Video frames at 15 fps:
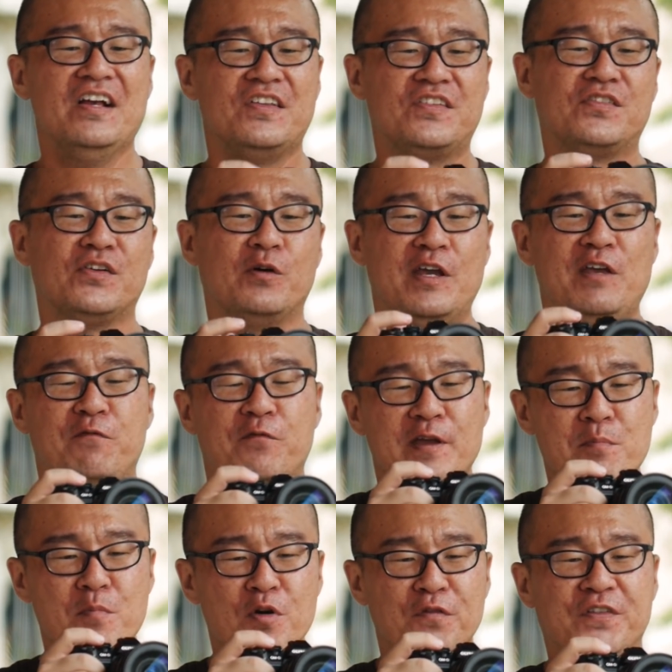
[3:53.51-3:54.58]
So if
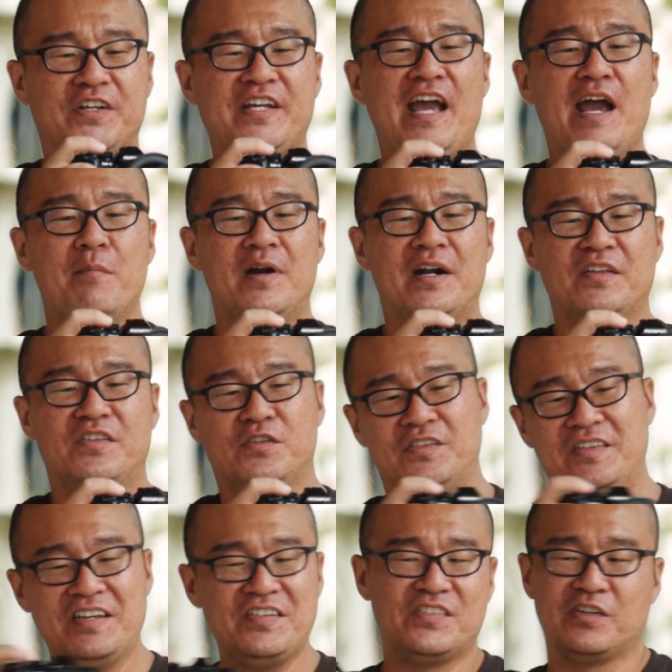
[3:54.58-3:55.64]
we move the camera to
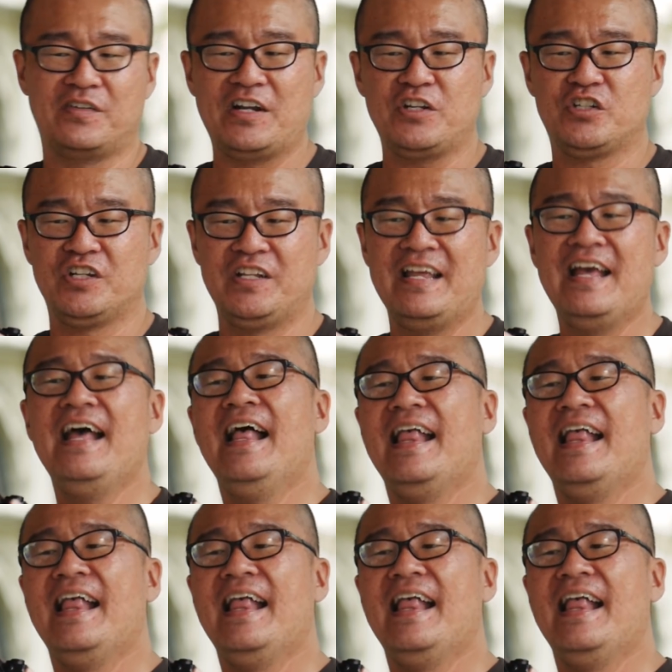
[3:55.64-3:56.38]
this direction,